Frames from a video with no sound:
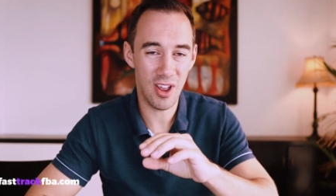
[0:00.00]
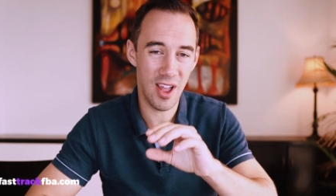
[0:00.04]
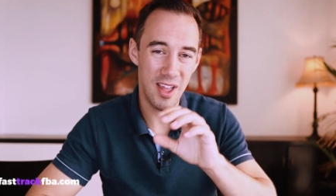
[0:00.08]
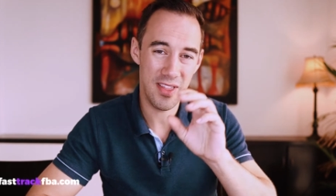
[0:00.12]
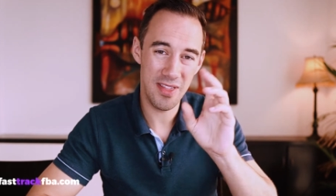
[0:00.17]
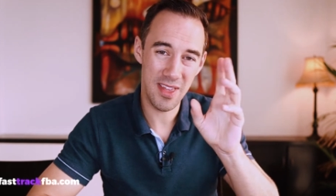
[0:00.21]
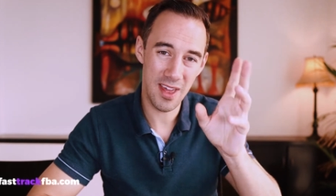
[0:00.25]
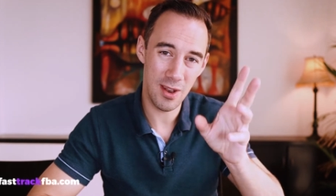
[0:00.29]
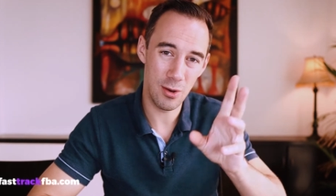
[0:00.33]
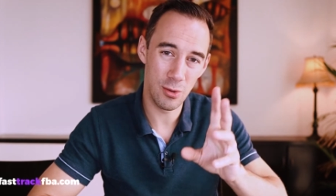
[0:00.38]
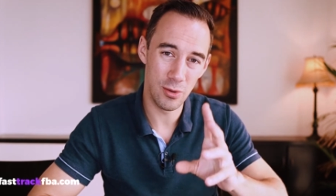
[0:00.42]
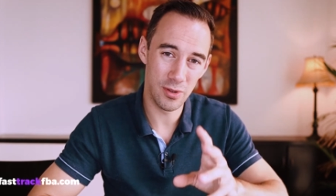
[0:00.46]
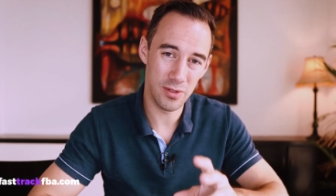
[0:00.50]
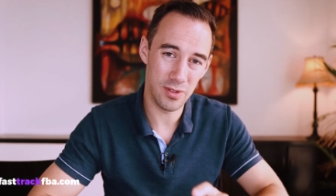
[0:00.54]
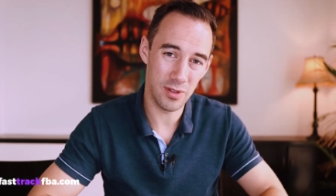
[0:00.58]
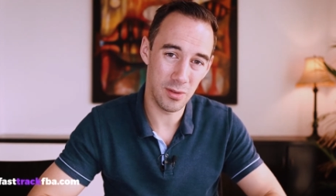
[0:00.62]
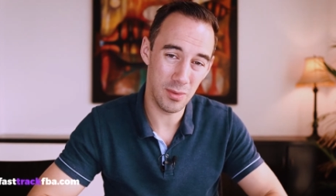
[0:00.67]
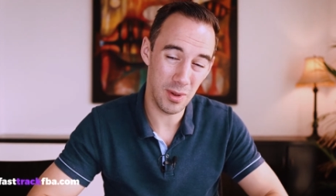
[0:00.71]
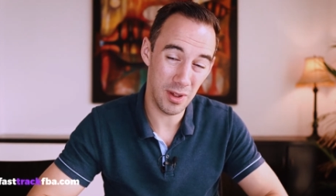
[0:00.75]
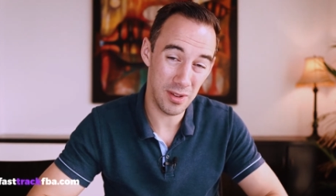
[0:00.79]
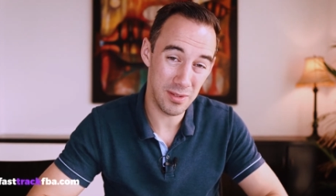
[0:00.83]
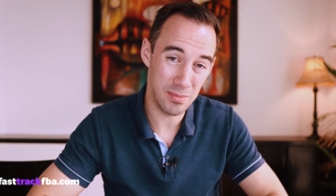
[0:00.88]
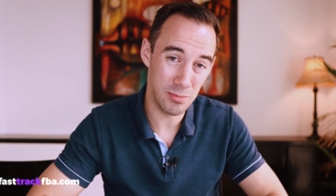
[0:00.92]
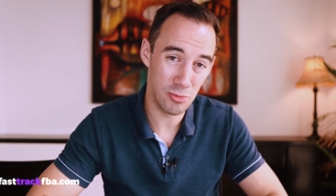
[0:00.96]
and then also as
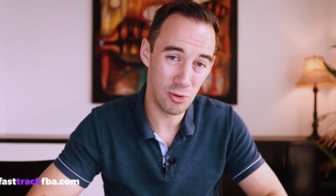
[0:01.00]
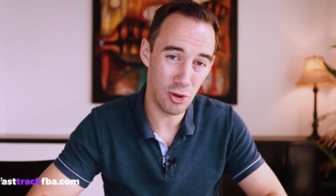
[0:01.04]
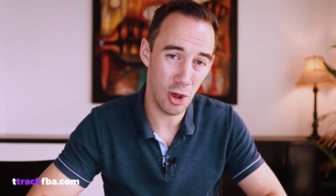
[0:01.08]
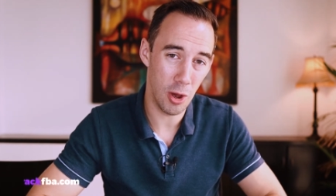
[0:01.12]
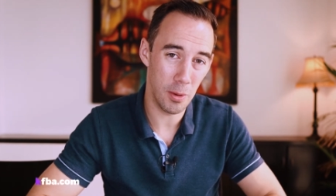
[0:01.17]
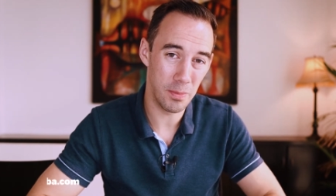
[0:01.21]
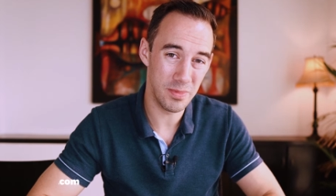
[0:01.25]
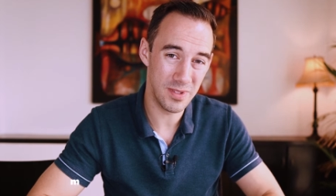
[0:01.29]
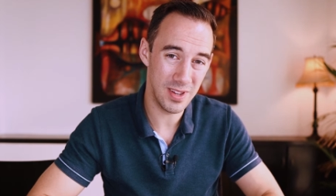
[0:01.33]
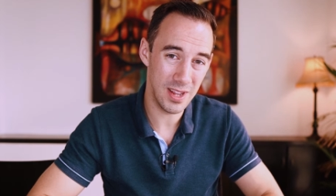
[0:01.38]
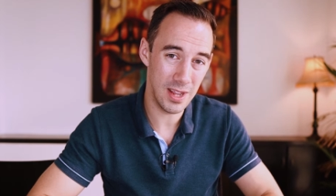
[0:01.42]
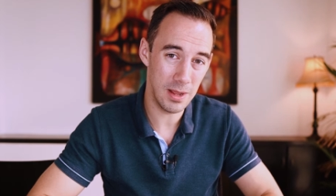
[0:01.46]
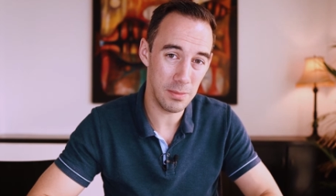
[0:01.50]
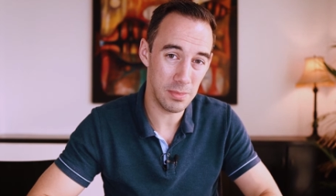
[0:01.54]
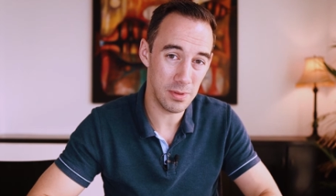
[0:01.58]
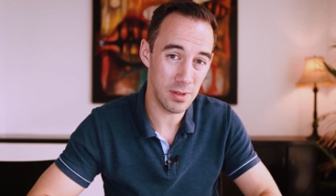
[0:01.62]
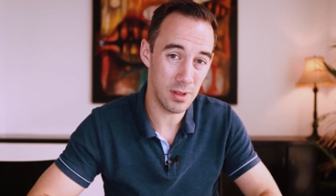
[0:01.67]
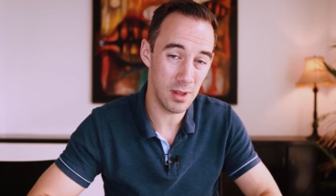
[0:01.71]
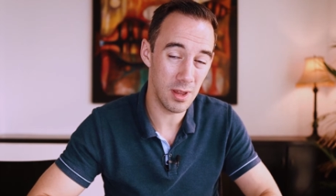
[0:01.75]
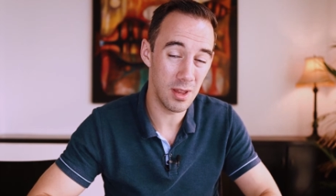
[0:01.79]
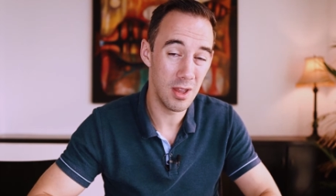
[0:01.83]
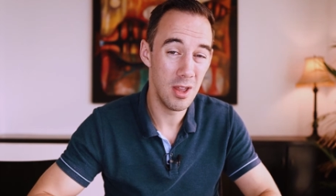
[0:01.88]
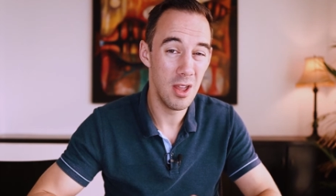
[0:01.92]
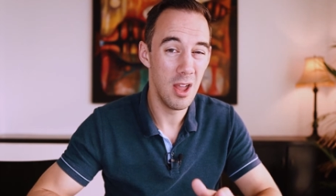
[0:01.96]
well some top tips
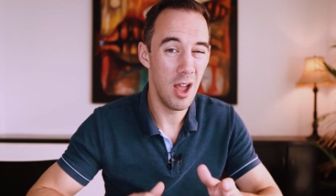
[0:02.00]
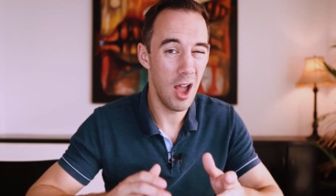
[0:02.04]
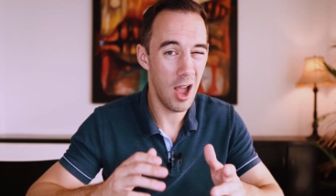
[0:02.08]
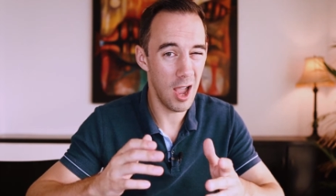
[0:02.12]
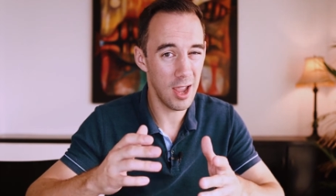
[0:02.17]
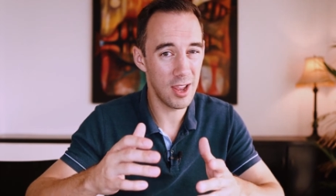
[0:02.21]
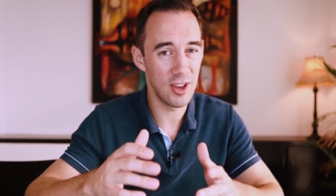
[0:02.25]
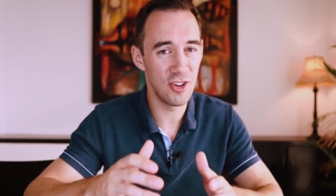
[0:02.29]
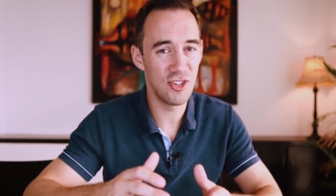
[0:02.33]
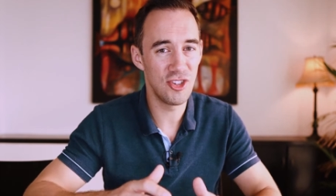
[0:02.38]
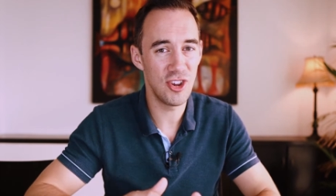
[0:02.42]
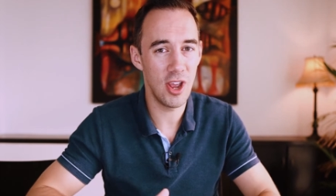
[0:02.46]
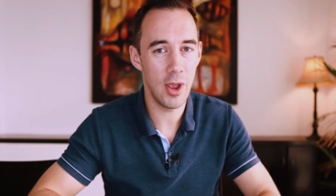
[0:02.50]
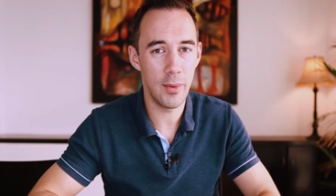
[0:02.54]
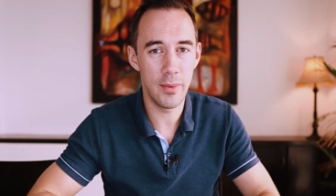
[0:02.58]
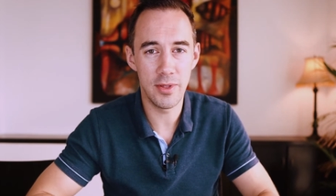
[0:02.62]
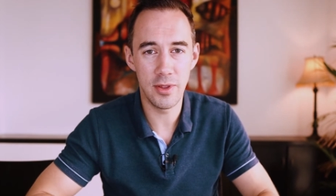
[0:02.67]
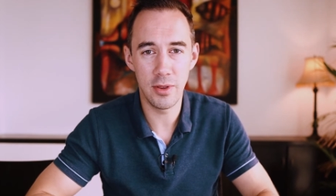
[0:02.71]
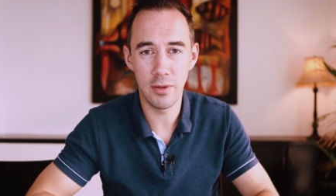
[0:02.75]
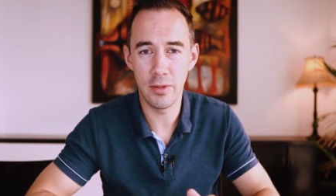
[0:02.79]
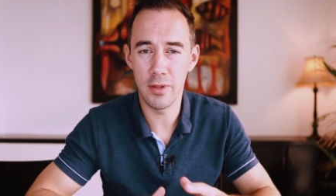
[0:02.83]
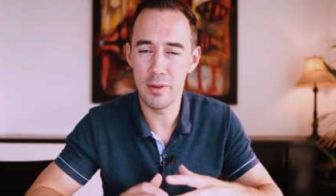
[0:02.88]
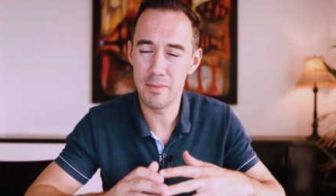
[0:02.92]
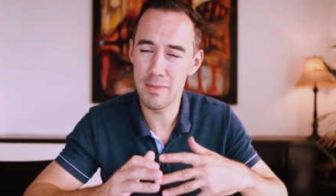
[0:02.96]
that I can share with
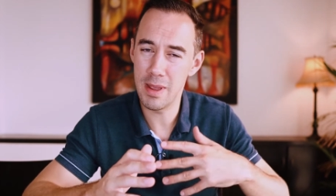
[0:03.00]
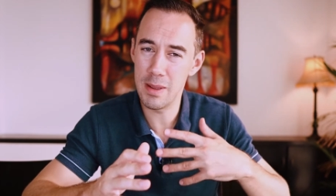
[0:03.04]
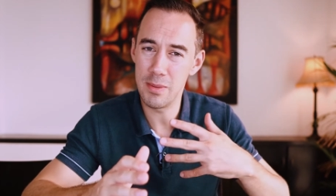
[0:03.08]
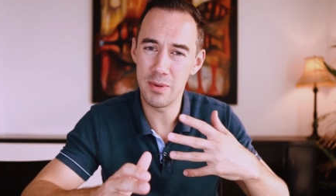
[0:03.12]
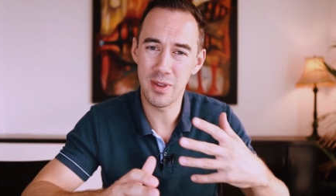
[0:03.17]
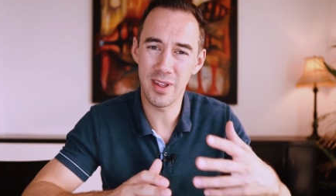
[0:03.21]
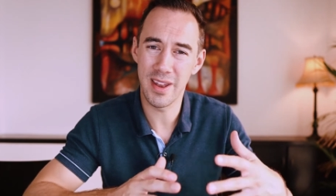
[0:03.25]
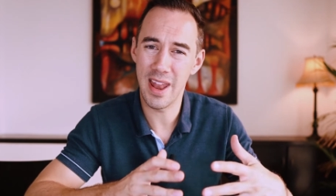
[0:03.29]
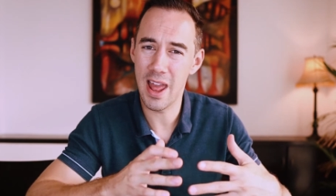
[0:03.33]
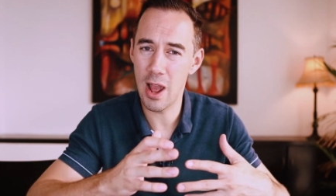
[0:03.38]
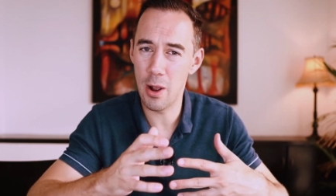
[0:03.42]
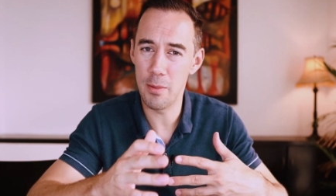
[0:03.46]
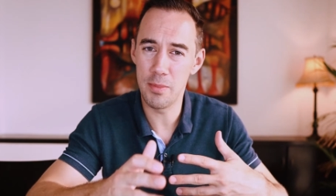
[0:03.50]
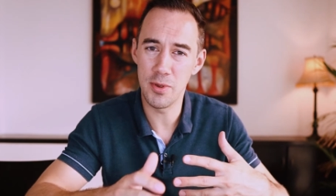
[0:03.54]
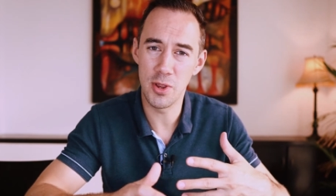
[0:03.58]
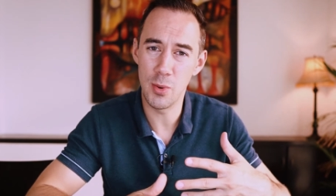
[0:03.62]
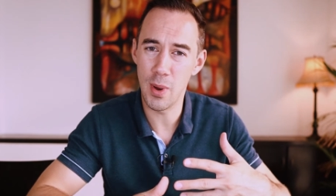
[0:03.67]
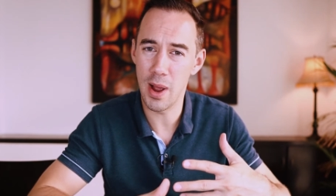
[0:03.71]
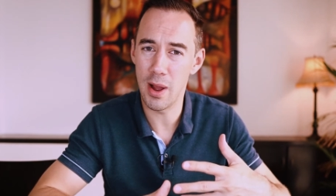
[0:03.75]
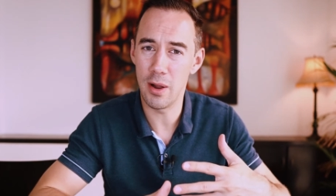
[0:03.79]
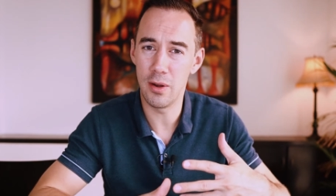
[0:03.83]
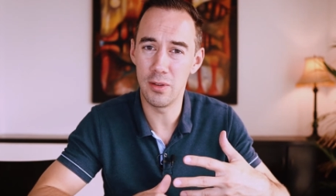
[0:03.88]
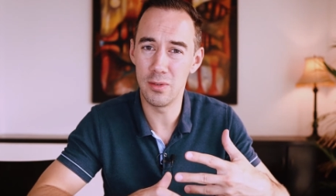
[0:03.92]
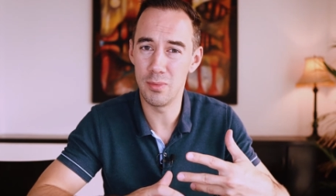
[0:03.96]
you that maybe going to help
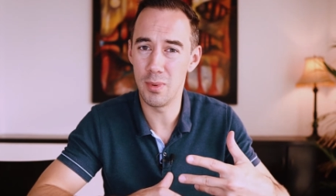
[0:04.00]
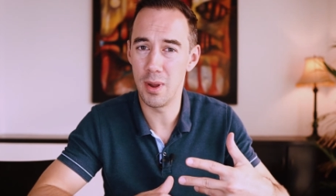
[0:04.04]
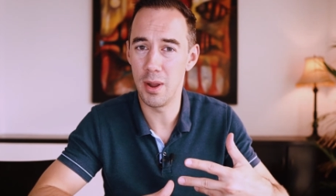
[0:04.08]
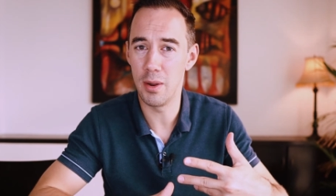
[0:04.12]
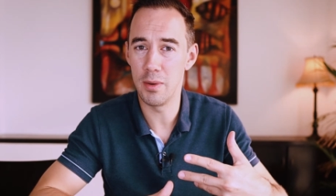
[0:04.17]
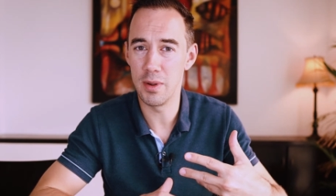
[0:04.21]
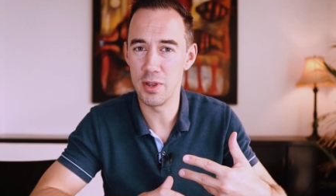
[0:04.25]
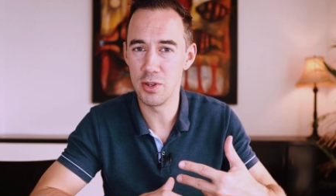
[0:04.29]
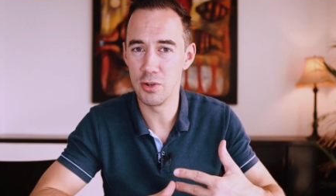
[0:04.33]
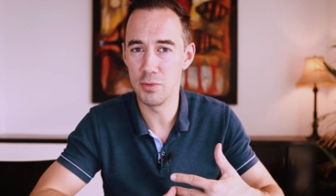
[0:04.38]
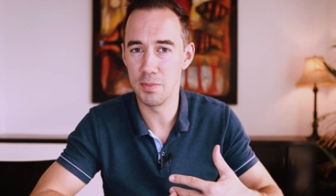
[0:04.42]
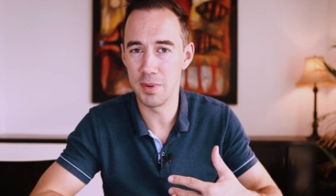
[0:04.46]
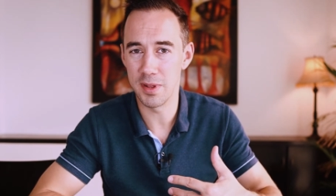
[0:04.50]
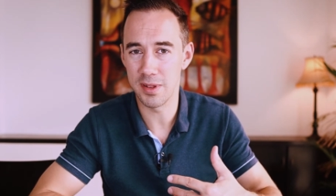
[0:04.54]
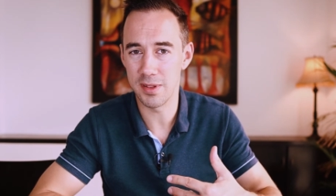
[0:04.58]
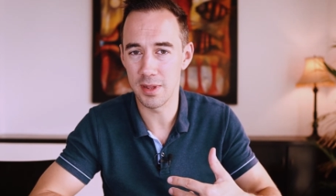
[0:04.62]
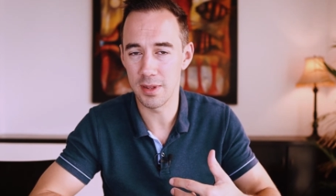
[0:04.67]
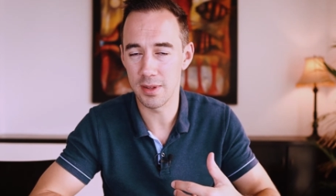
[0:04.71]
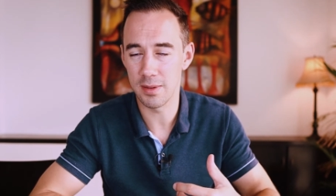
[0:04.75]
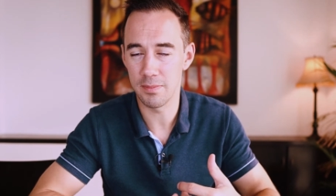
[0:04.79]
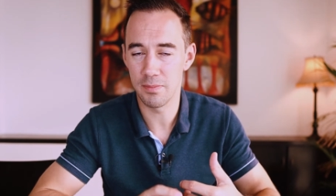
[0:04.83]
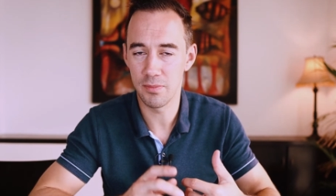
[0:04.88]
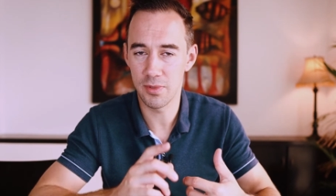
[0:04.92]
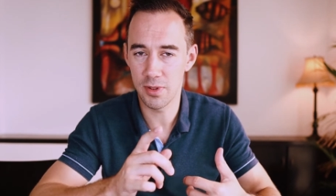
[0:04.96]
you out as well in your
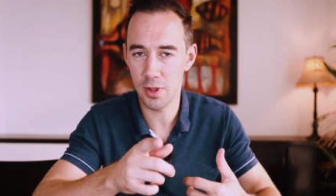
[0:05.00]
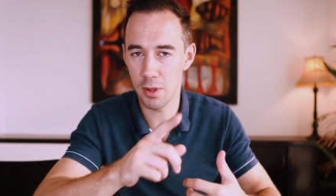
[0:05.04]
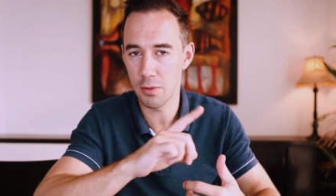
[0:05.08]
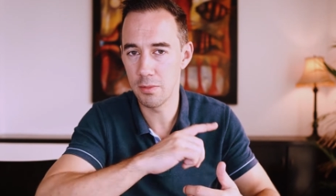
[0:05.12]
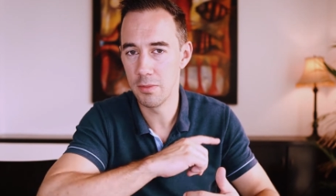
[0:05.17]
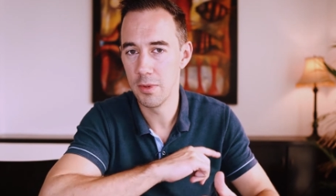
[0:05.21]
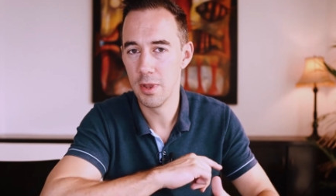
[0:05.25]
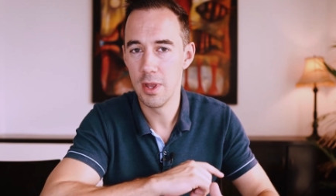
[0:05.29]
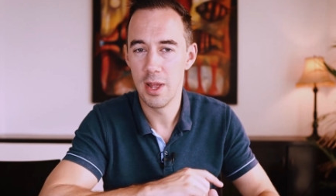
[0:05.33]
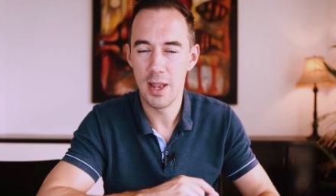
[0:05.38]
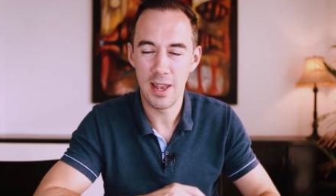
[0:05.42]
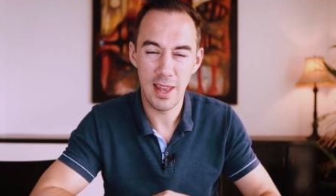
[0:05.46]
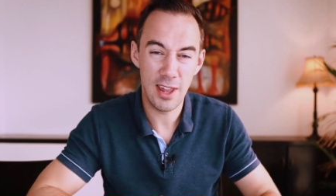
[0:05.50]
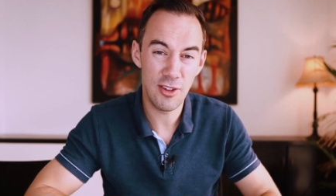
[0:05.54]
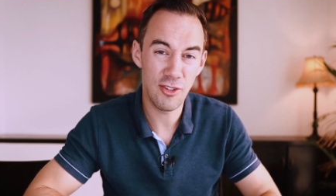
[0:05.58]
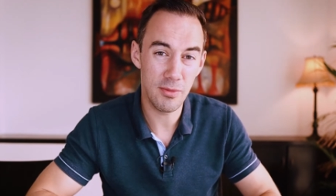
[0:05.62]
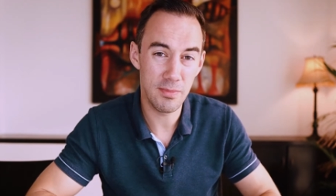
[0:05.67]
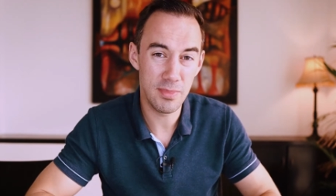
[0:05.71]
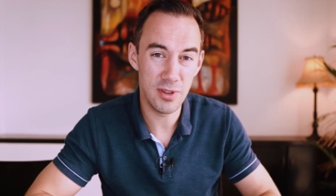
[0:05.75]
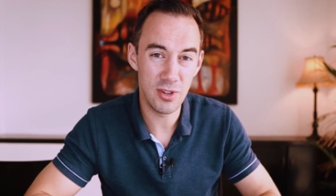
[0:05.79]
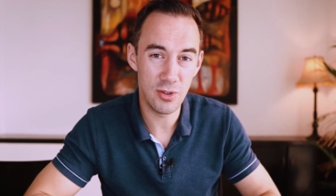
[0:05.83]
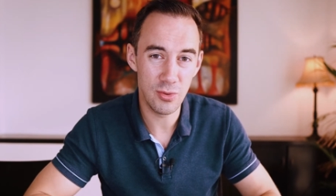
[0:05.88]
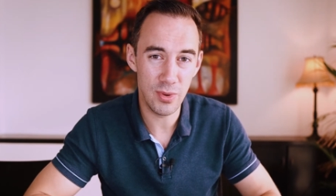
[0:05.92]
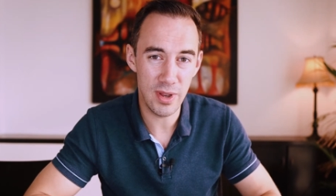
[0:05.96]
business. So let's
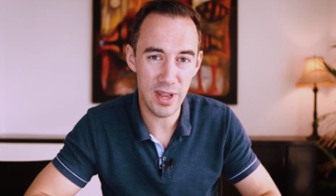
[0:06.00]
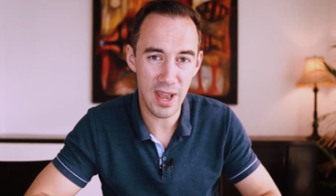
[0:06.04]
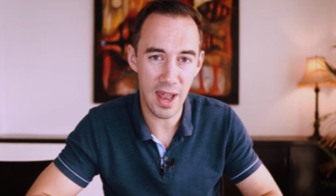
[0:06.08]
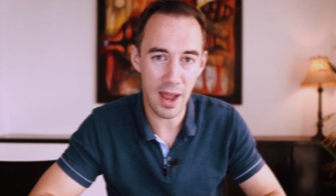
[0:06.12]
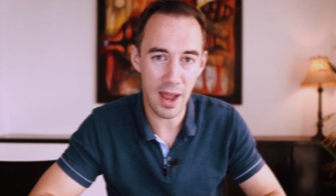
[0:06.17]
jump into it